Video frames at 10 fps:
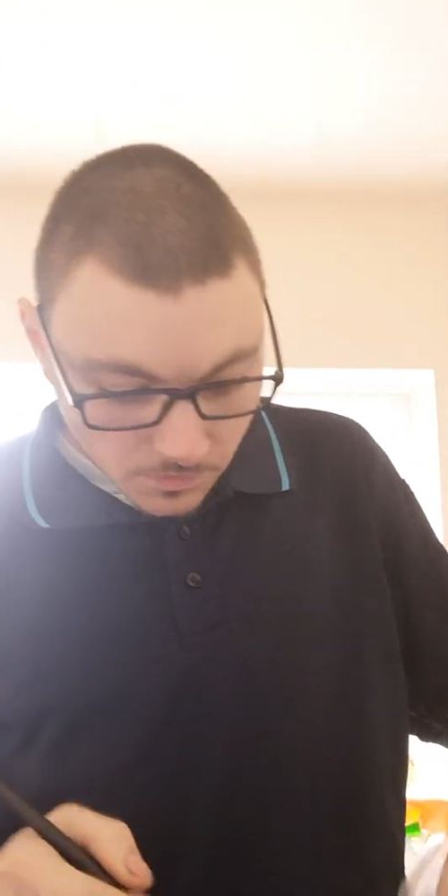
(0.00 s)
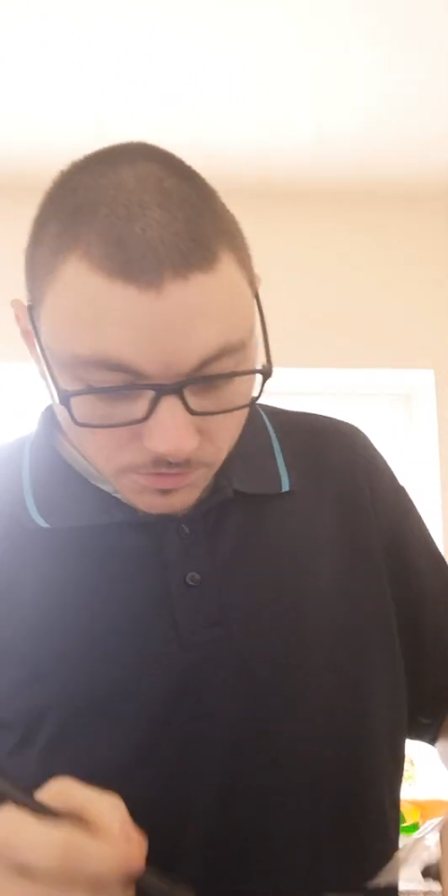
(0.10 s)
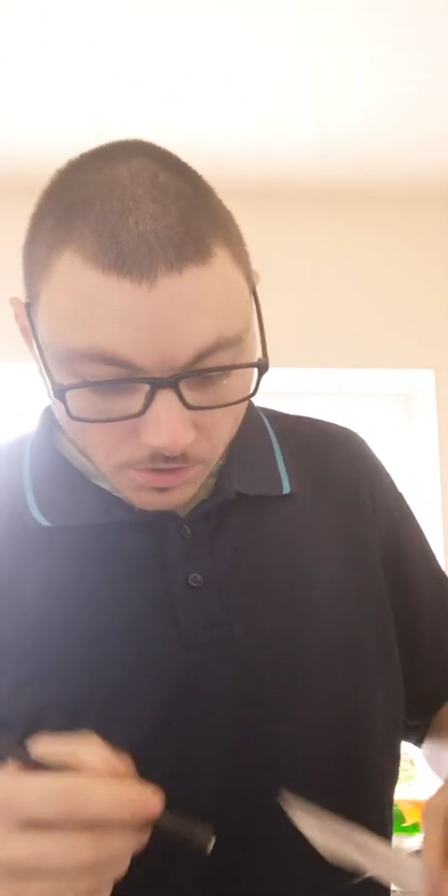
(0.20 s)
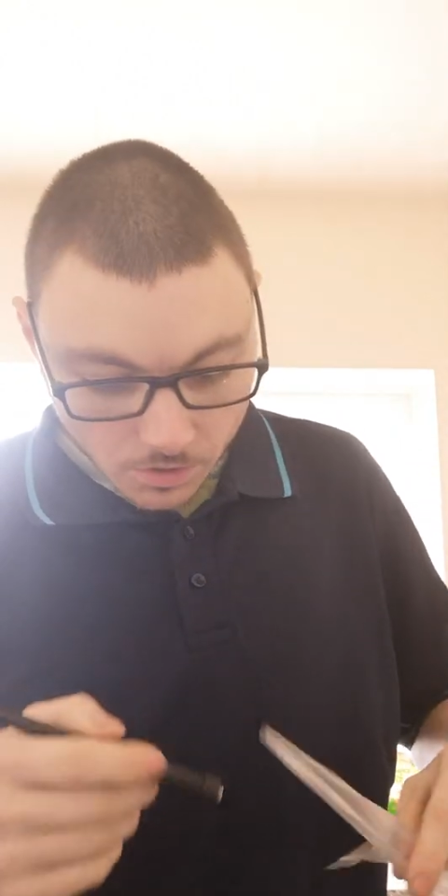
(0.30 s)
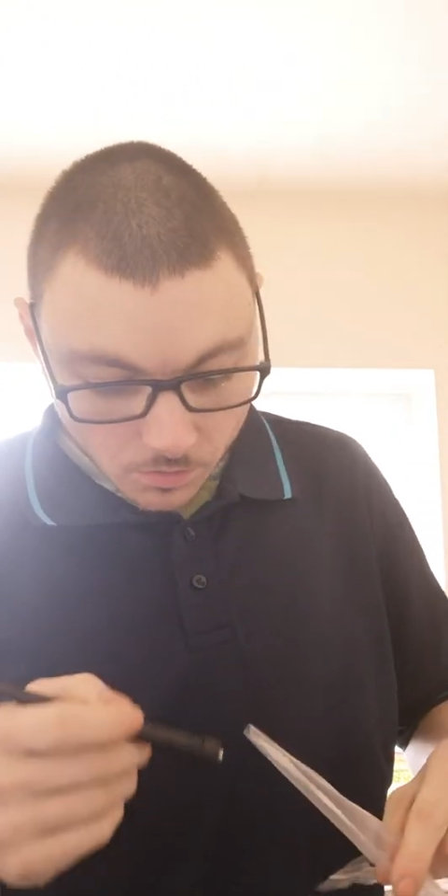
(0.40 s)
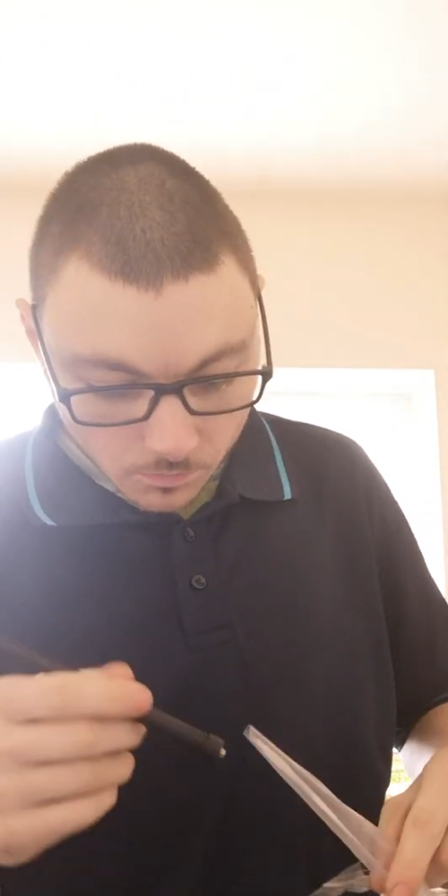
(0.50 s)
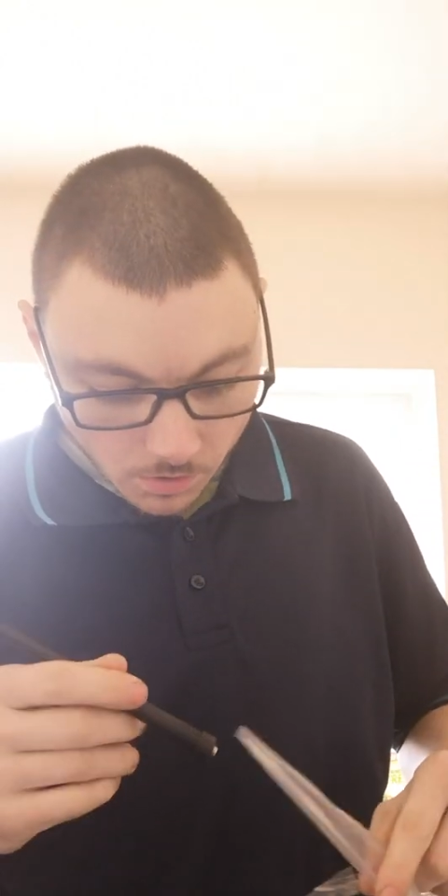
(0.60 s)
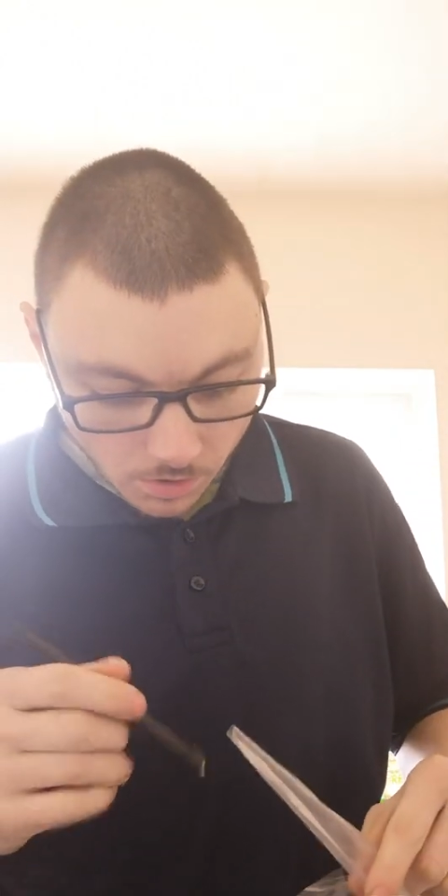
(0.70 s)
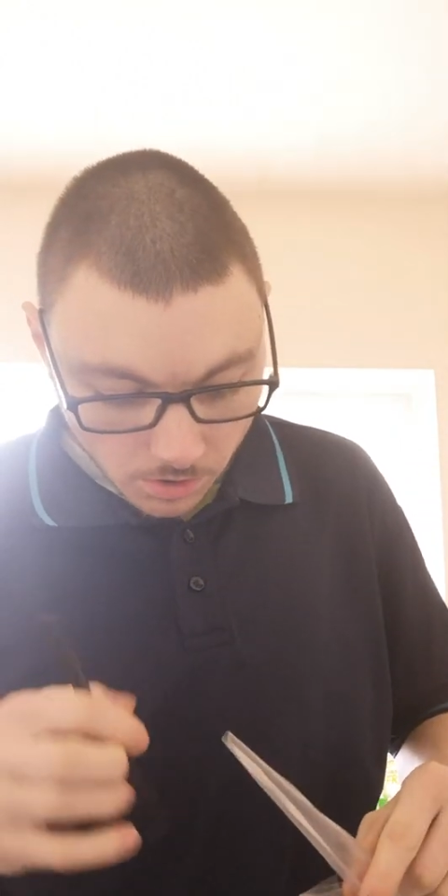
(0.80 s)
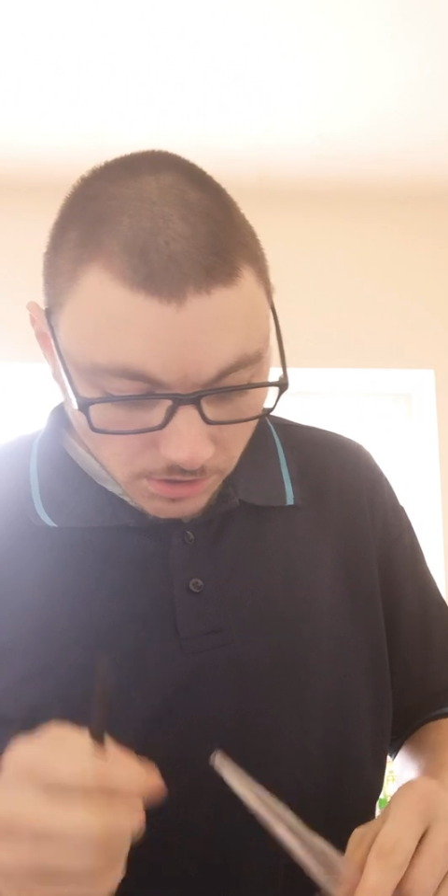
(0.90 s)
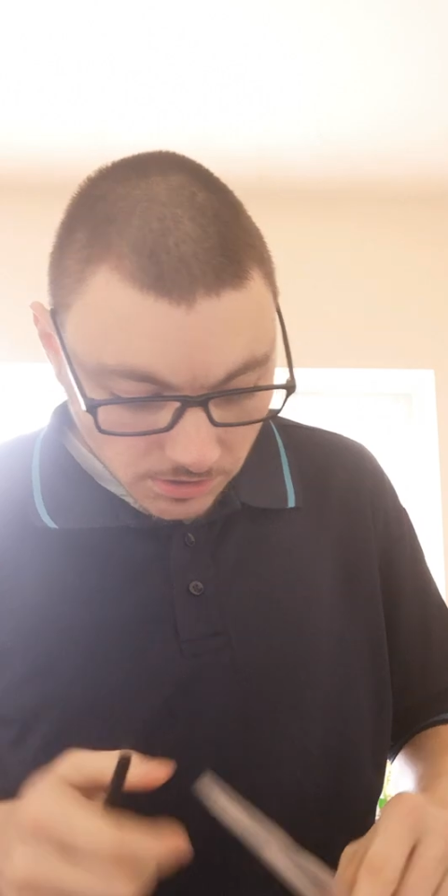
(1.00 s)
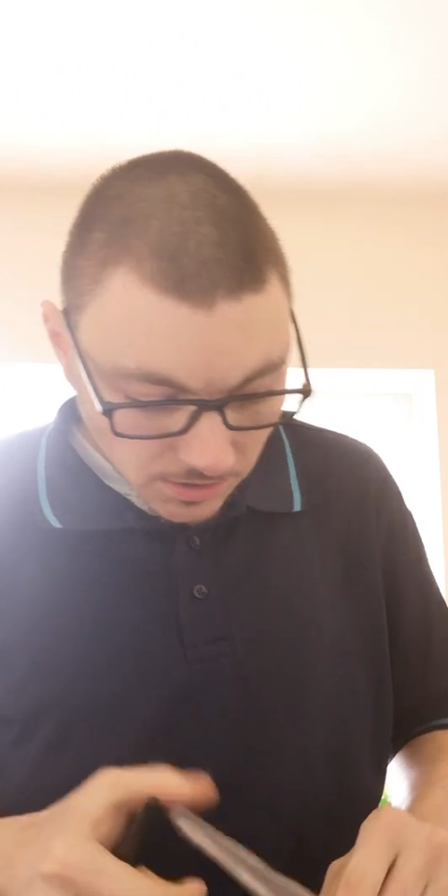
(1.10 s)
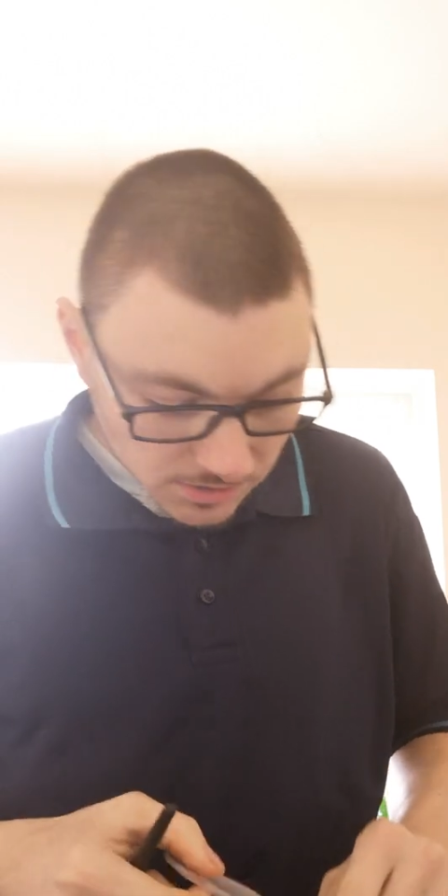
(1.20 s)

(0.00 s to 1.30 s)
So all these